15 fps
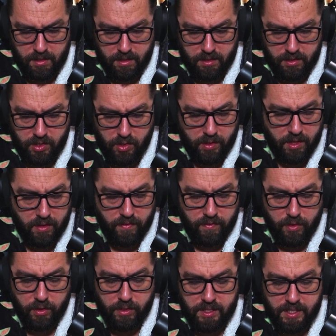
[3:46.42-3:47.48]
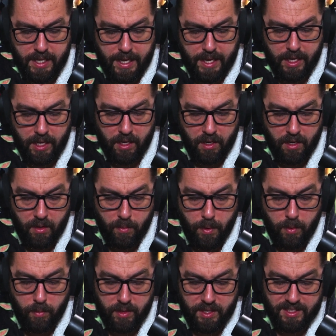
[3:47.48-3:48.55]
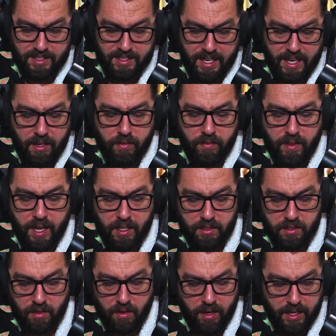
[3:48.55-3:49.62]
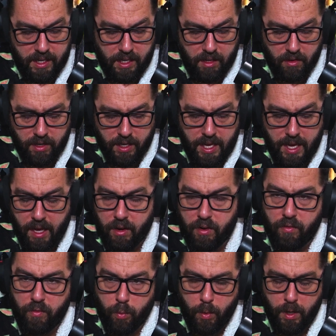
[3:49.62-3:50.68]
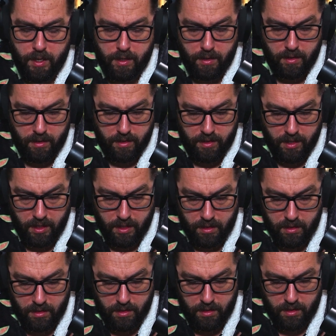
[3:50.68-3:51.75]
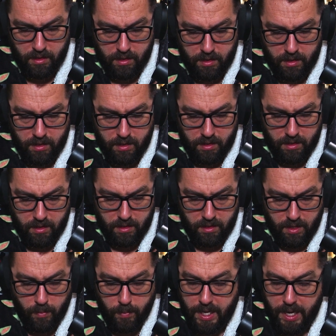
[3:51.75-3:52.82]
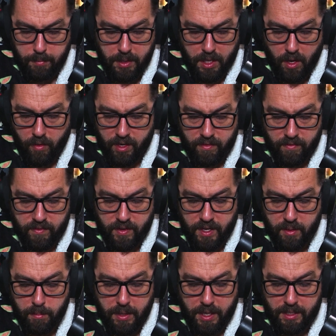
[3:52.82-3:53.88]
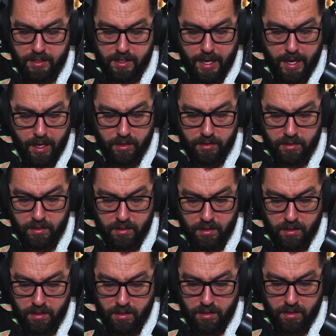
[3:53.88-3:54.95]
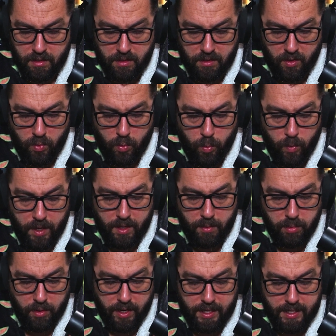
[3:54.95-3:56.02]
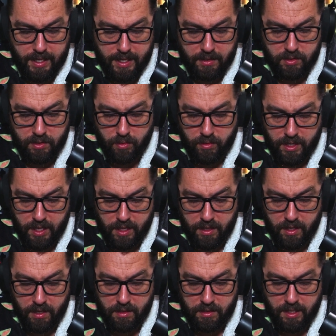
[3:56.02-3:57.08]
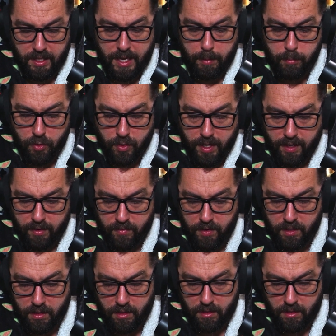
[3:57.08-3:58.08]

During the first day, we were in a state of anxiety on account of one thing, and we kept going to Father Peter's house on one pretext or another to keep track of it.